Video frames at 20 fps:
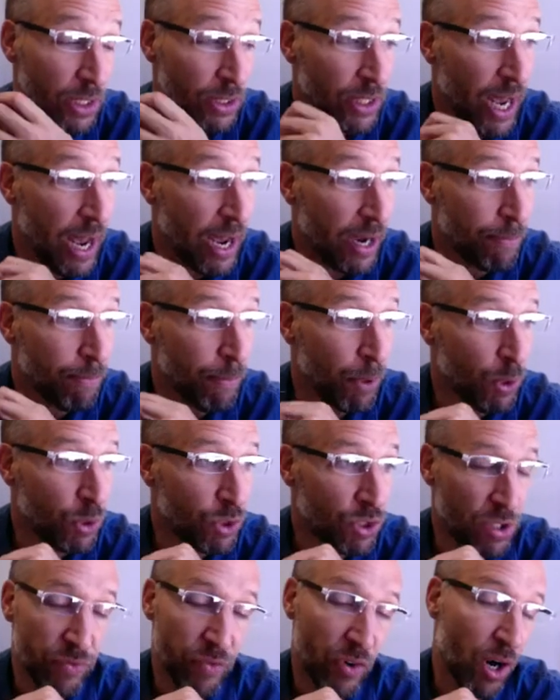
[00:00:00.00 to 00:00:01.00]
attack
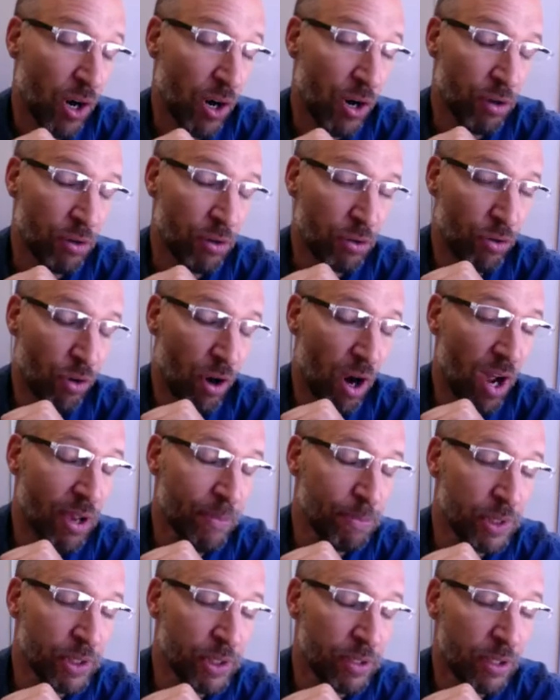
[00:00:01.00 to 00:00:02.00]
most of our
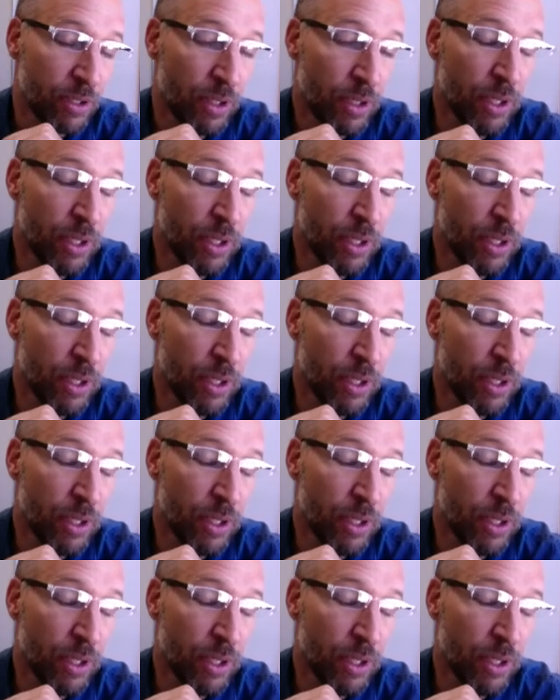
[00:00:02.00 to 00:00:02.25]
crops,